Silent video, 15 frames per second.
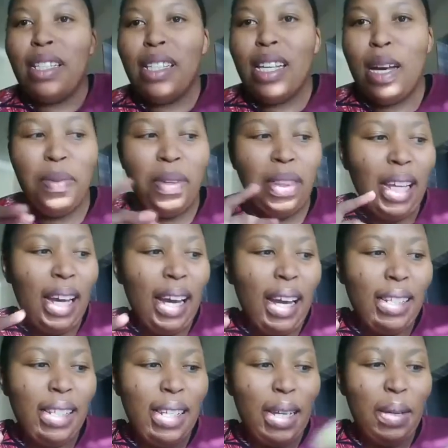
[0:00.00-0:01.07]
with the cutting
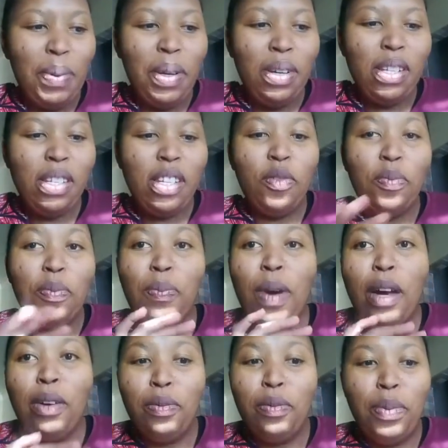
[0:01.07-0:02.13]
because I've
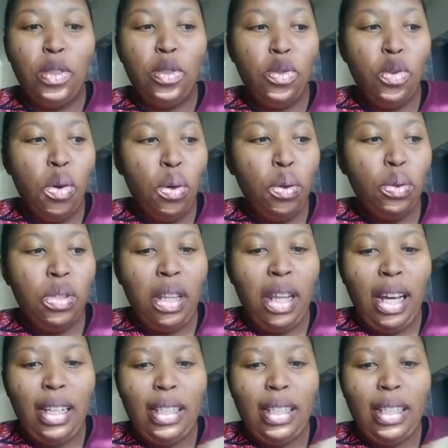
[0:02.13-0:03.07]
been told that